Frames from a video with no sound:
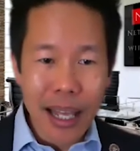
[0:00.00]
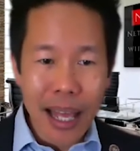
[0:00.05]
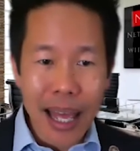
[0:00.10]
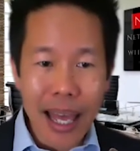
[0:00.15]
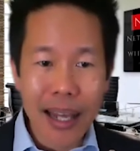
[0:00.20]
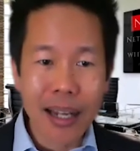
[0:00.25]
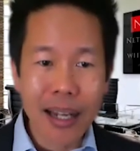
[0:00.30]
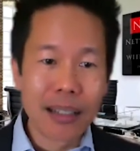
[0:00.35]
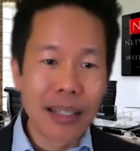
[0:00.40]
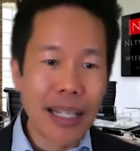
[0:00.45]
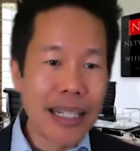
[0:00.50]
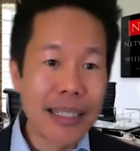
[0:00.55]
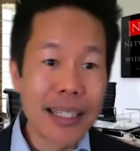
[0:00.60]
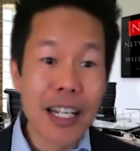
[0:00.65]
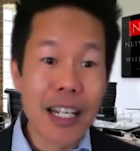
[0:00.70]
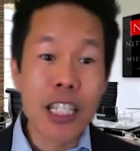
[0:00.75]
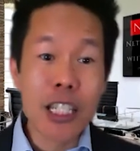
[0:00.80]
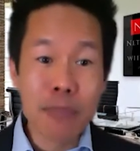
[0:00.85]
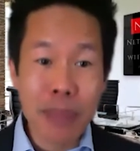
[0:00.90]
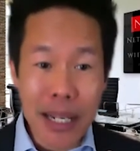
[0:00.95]
And on LinkedIn
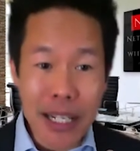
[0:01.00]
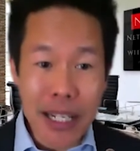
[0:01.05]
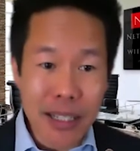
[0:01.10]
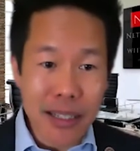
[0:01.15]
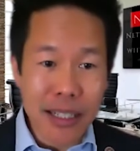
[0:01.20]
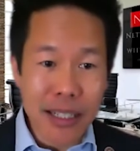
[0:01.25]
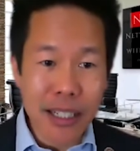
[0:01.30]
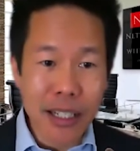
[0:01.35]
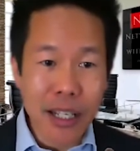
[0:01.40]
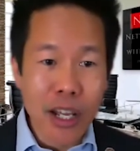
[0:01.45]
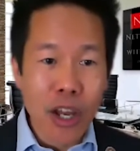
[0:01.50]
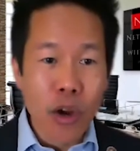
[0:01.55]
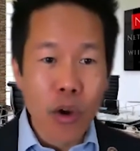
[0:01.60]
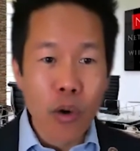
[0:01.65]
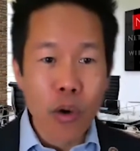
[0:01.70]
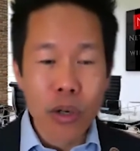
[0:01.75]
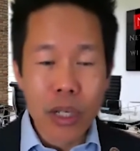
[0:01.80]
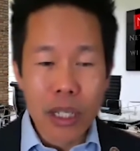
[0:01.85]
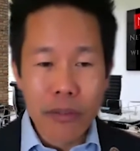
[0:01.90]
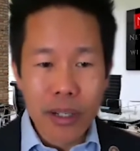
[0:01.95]
especially,
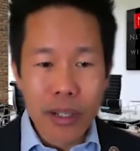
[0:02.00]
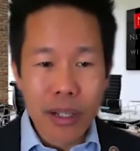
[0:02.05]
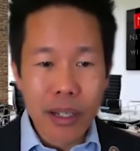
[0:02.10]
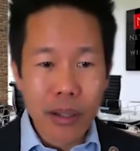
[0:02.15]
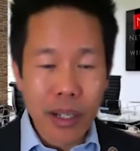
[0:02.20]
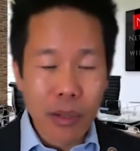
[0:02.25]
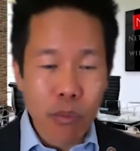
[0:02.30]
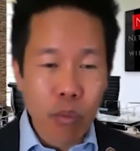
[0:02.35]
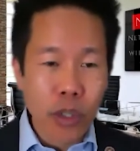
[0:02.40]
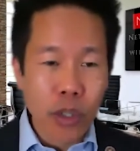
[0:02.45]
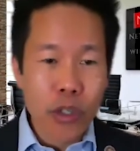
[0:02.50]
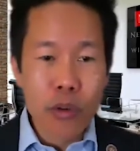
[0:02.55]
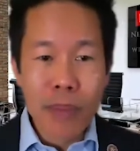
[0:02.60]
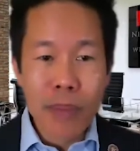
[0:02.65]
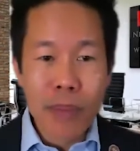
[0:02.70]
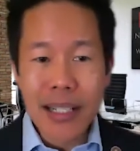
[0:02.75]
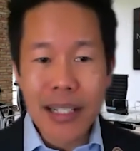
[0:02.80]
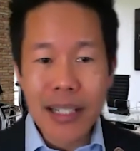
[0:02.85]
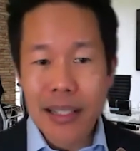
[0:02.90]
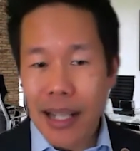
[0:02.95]
or even like what you
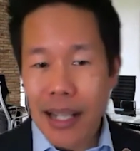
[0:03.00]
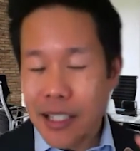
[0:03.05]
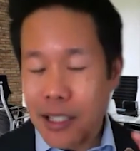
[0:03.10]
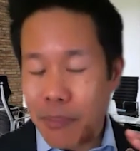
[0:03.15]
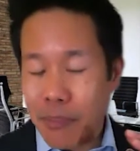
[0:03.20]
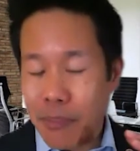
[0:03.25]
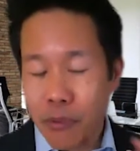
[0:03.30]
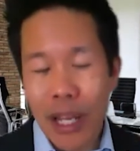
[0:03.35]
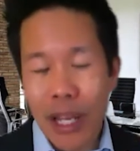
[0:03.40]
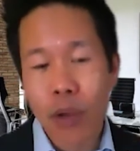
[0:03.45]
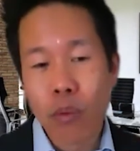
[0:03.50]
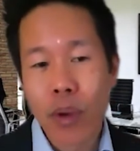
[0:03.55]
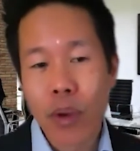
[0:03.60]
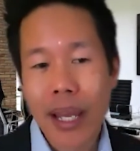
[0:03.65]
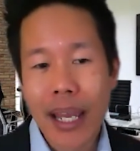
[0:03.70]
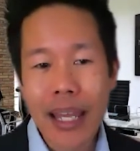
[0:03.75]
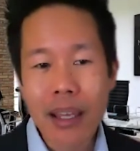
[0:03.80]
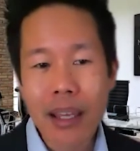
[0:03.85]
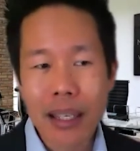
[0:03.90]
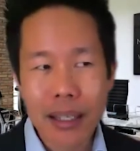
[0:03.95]
mentioned, that's a great
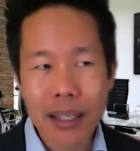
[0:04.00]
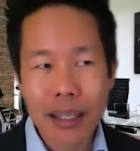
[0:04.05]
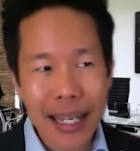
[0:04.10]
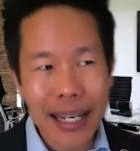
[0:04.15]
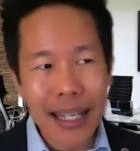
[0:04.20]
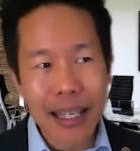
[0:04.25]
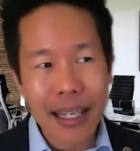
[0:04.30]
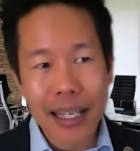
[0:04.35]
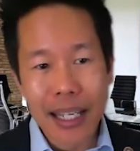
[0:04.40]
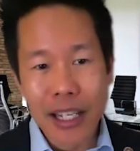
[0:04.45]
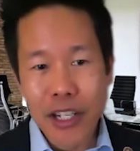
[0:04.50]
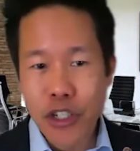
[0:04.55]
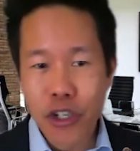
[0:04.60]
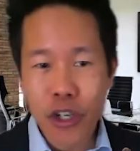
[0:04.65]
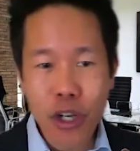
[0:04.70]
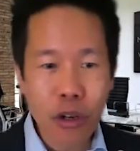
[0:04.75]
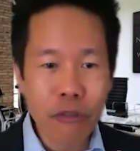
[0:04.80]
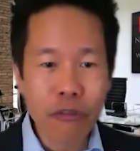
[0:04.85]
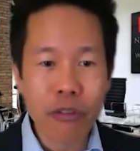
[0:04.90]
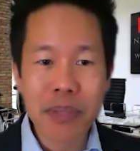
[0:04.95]
way, getting an
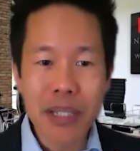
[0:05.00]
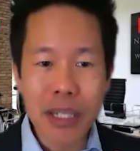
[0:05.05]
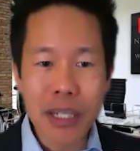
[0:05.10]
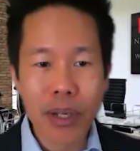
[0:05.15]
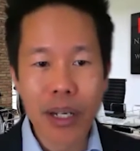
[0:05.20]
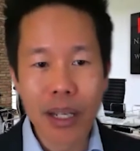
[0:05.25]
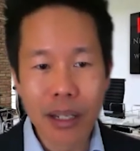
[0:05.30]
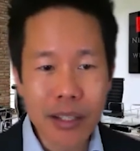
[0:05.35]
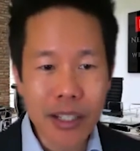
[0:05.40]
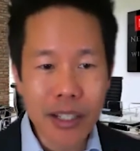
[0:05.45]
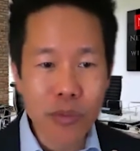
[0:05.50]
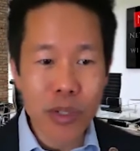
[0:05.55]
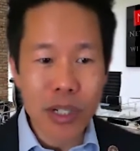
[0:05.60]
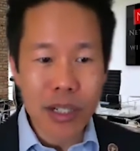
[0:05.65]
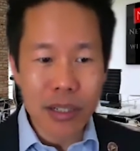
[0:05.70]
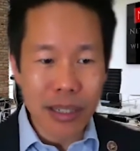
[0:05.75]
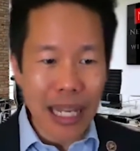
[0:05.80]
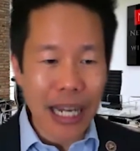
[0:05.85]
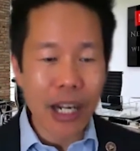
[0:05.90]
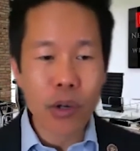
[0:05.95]
intro from someone else,
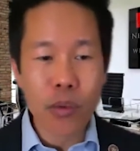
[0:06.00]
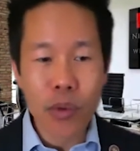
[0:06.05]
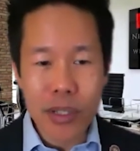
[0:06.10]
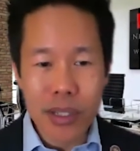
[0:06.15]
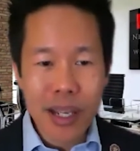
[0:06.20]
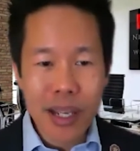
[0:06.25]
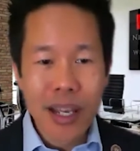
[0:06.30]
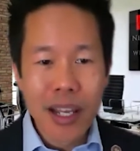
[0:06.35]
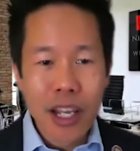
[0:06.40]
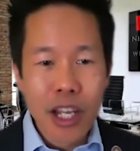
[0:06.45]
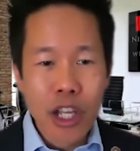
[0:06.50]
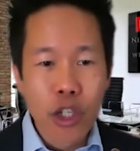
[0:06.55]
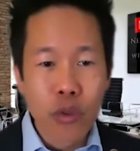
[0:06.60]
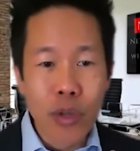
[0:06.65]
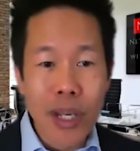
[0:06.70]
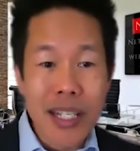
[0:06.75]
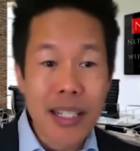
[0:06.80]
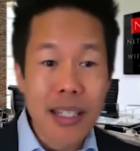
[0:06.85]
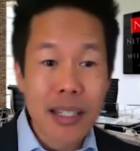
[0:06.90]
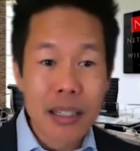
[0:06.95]
which Larry was
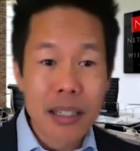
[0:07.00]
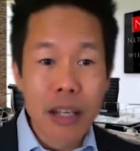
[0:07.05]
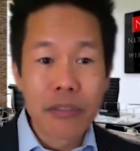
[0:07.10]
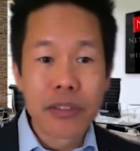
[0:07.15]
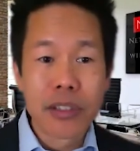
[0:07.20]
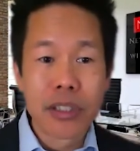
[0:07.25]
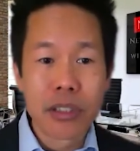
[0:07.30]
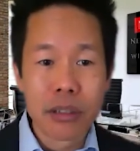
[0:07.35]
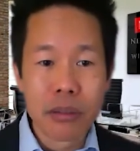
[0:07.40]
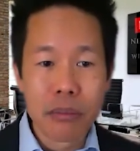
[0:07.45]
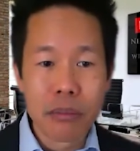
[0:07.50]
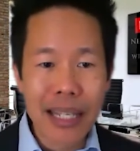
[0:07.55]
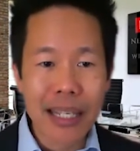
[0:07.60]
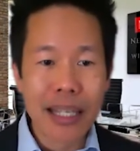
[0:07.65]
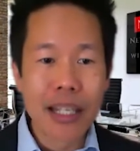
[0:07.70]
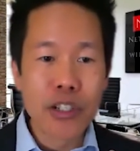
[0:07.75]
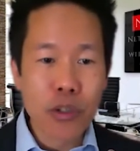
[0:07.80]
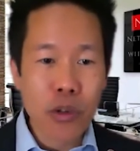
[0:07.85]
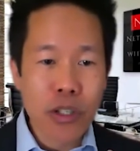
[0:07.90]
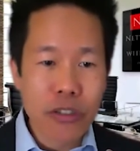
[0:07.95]
gracious enough to make
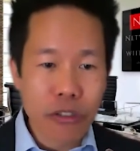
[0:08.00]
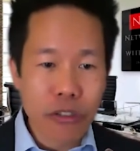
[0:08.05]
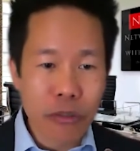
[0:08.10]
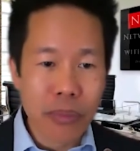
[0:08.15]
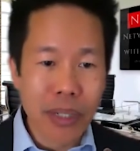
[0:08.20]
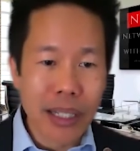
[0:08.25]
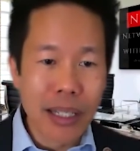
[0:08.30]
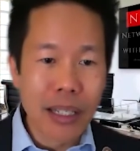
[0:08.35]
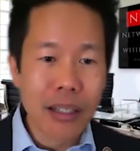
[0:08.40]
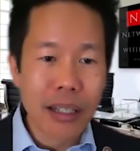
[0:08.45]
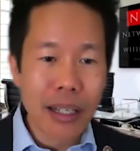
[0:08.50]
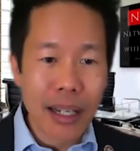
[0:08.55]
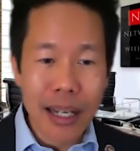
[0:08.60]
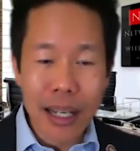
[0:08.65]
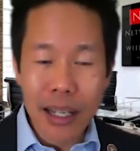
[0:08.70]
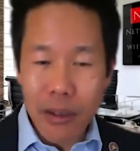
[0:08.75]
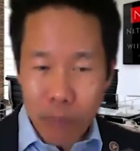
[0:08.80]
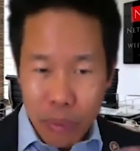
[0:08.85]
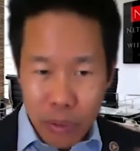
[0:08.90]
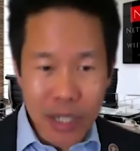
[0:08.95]
intros for me. And I
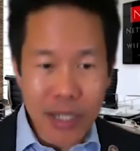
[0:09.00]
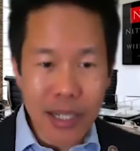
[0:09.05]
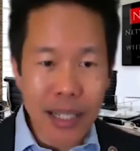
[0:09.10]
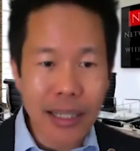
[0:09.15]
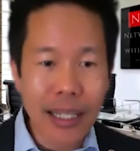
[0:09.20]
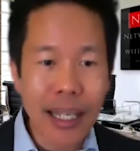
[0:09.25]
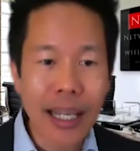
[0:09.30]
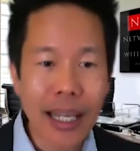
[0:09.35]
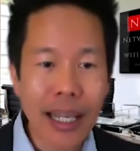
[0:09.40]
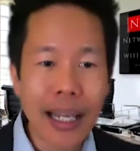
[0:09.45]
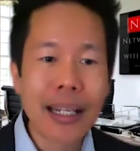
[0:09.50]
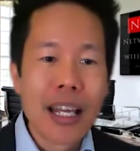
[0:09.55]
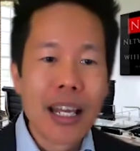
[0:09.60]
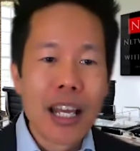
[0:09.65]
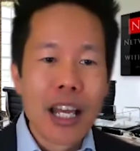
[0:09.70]
appreciate that.